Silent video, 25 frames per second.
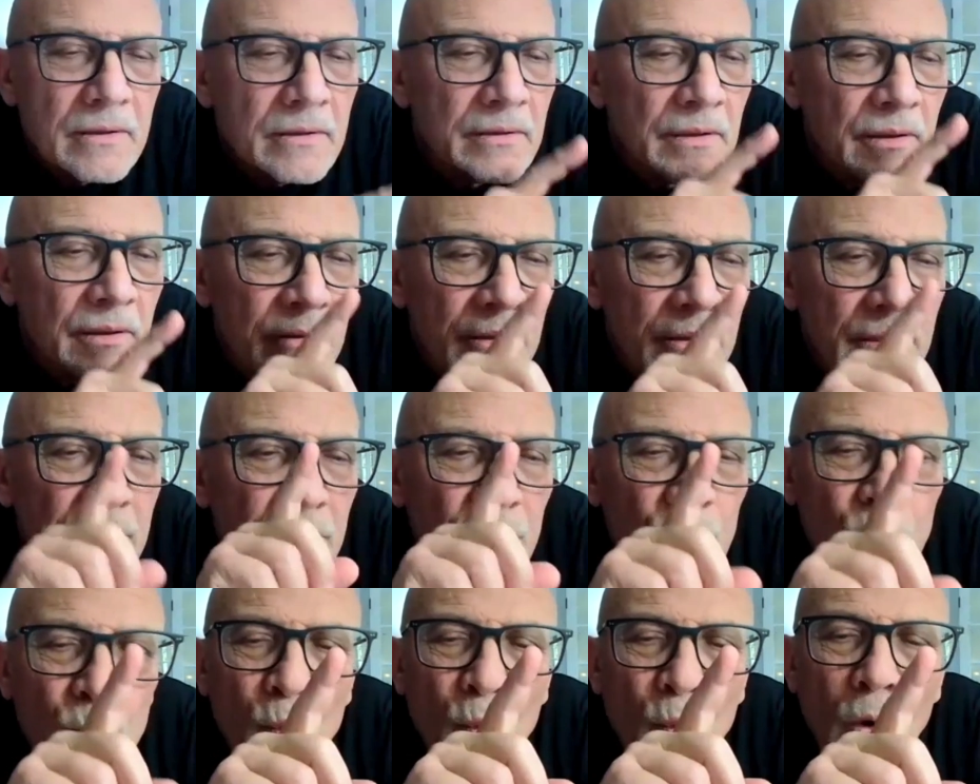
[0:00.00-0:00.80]
there
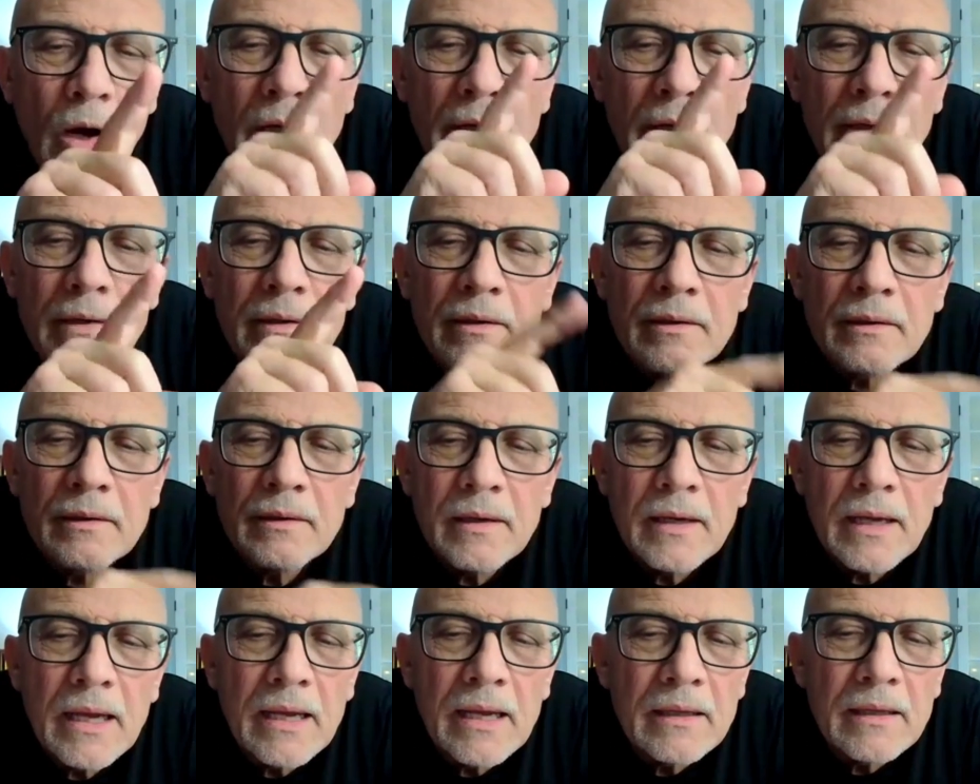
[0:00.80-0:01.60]
is one
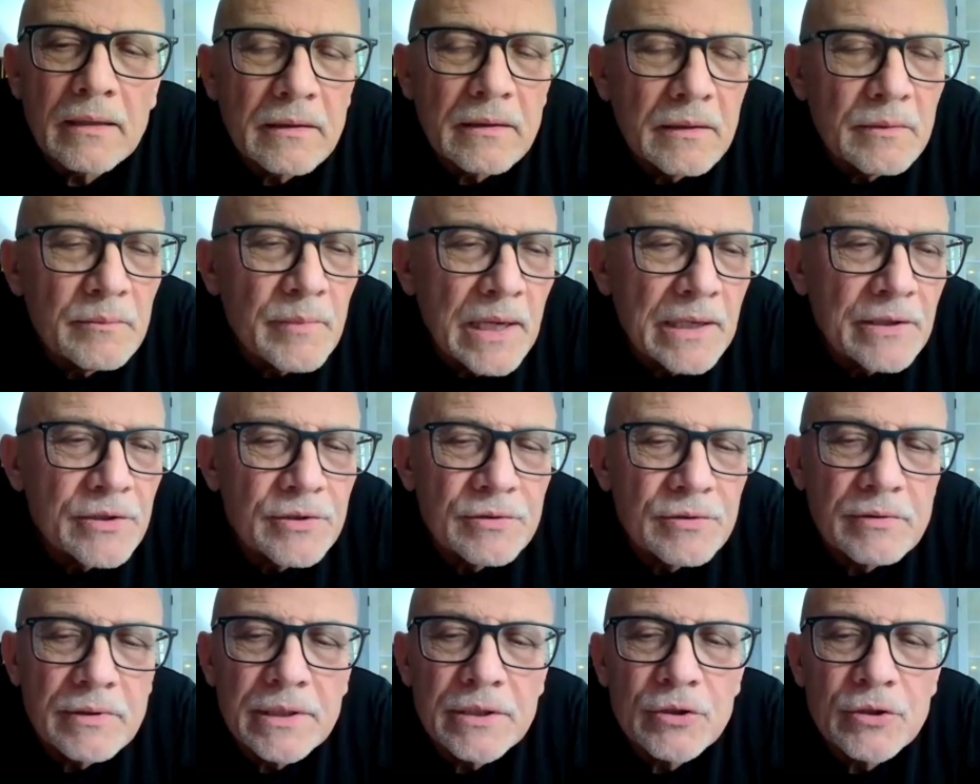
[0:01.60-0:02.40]
elementary